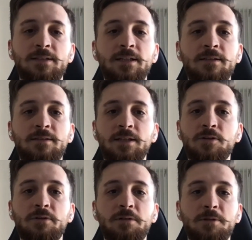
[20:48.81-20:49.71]

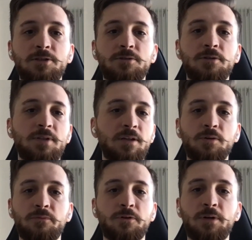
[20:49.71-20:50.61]
Thank you very much. Thank
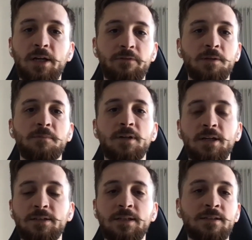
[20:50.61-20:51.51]
you for having
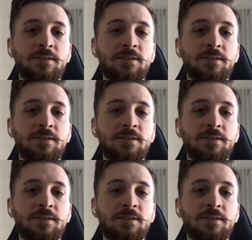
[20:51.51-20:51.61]
me.